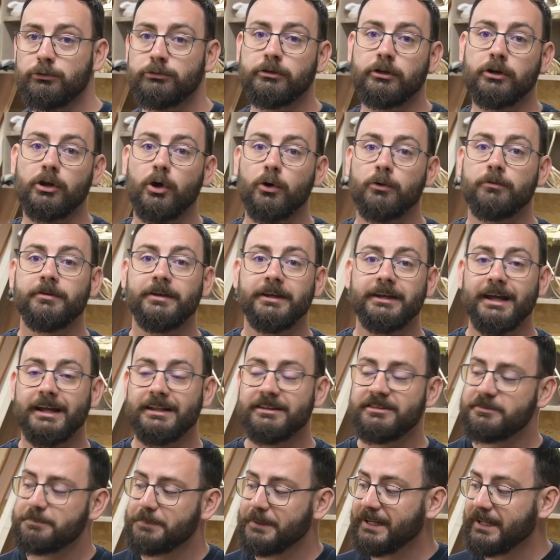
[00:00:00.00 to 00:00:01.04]
Loose clothing
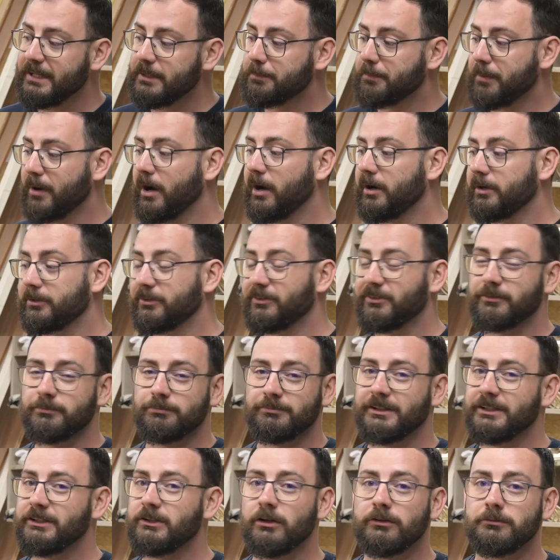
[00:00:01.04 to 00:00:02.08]
and spinning parts,
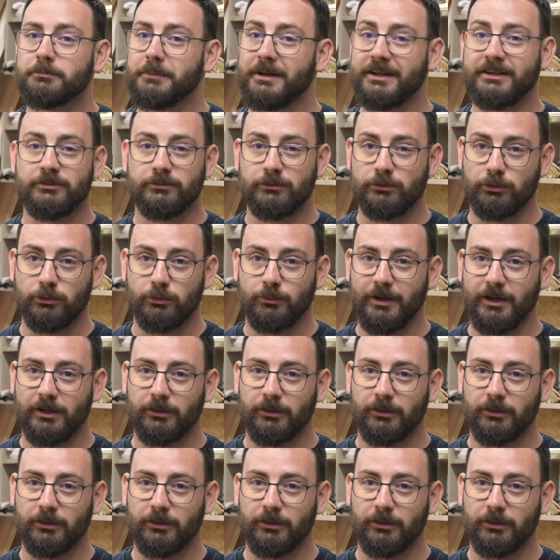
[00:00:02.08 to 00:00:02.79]
they don't mix too